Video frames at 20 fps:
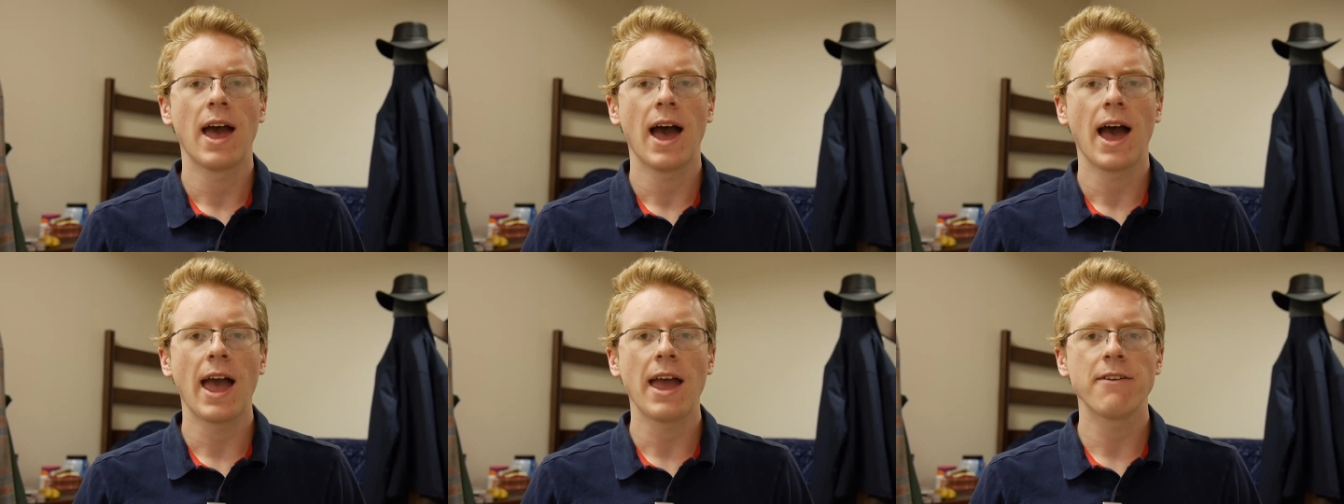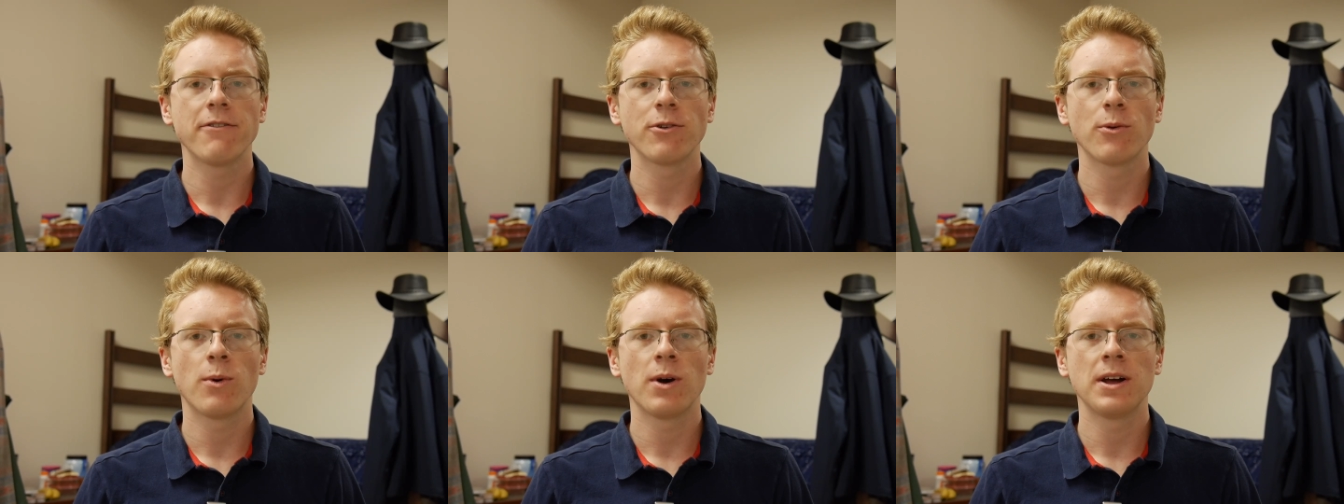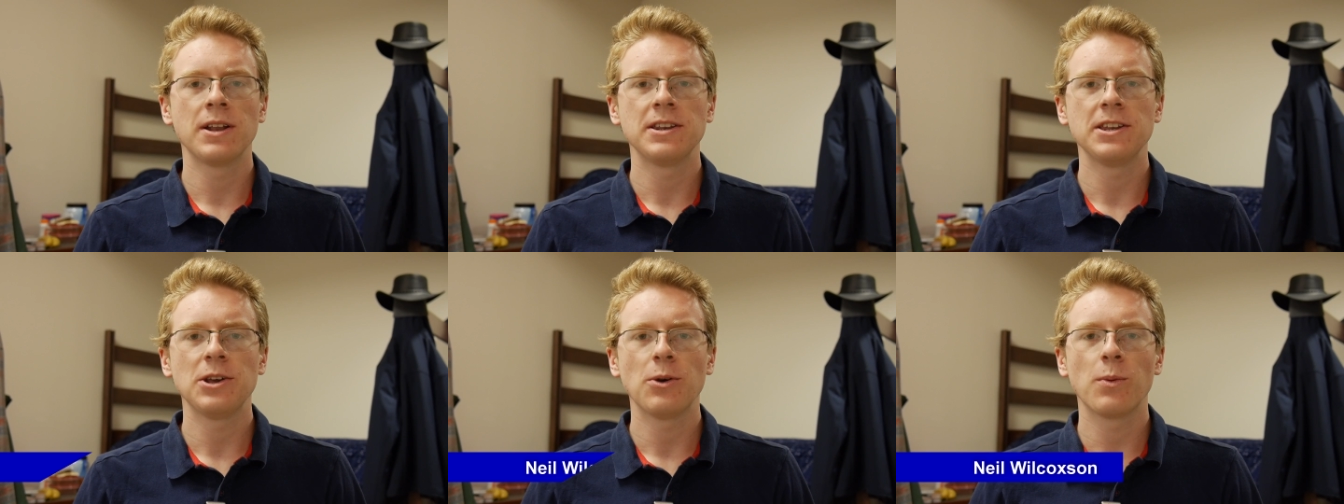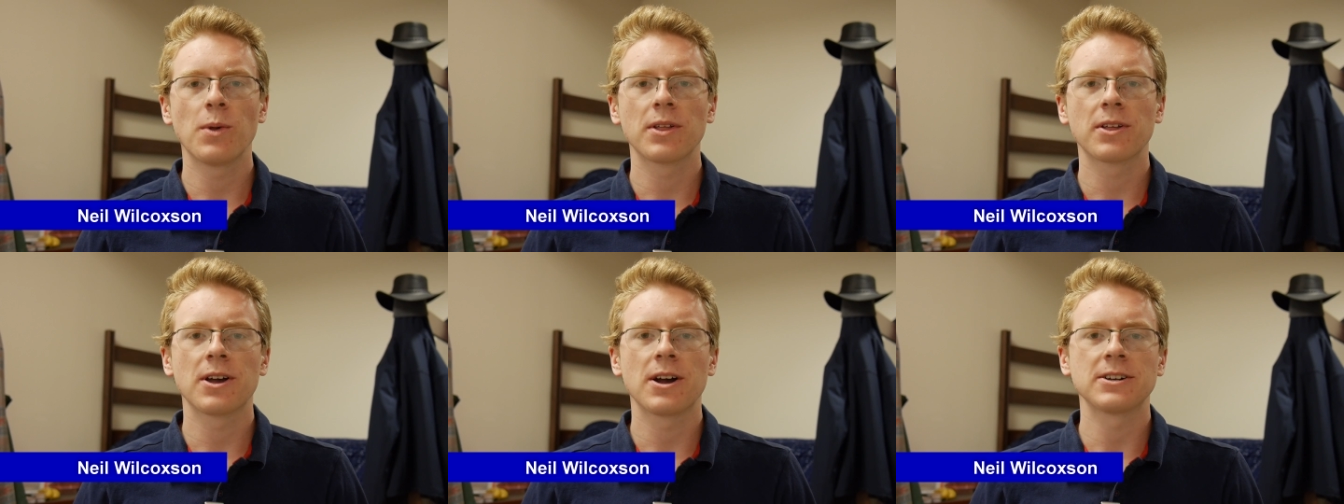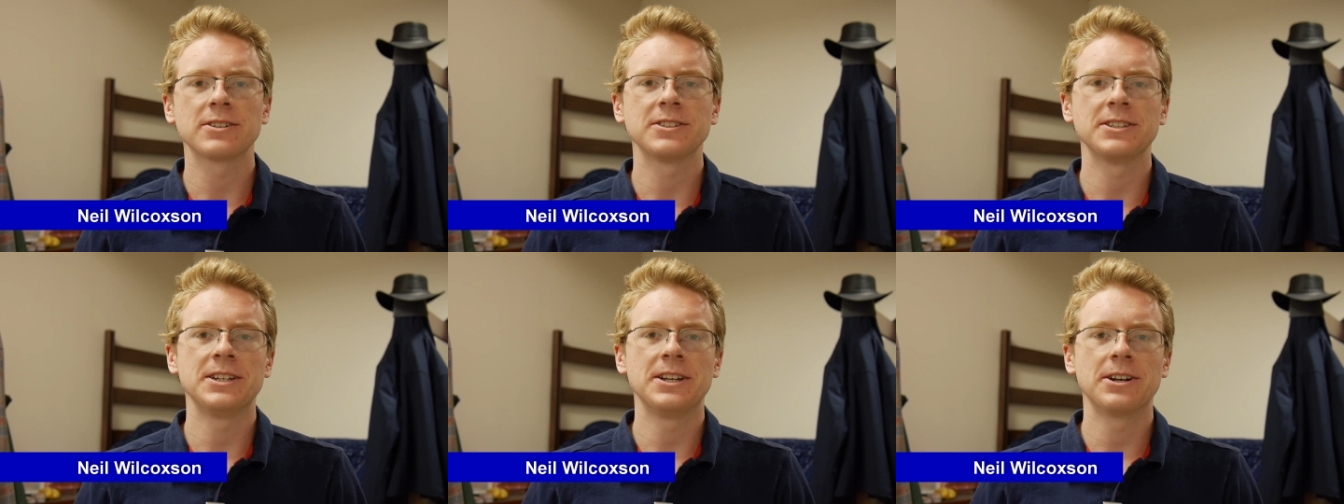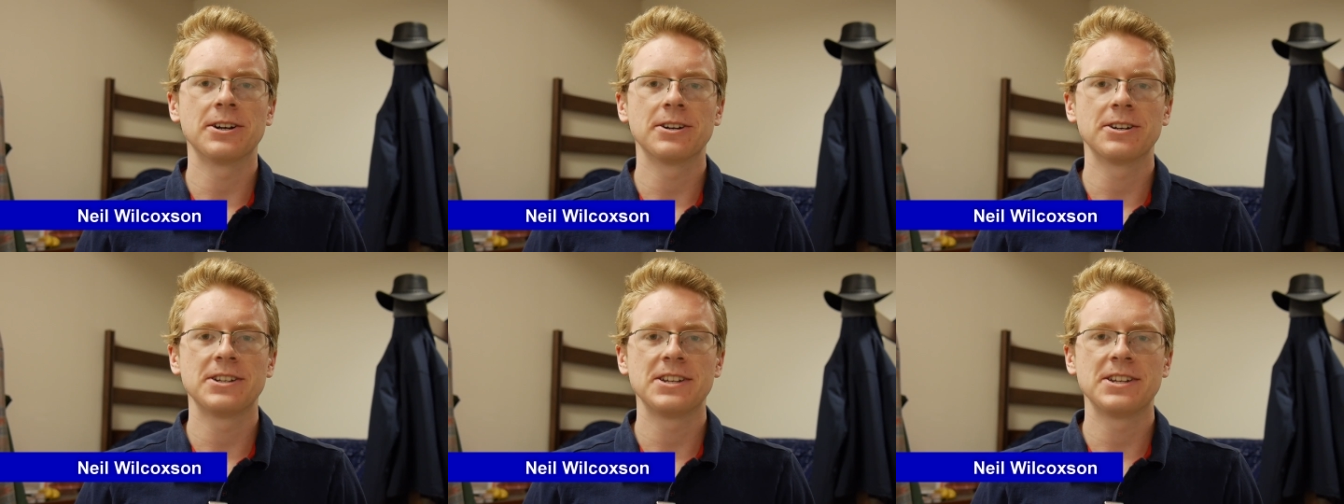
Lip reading: Hi everyone, Neil Wilcoxon here.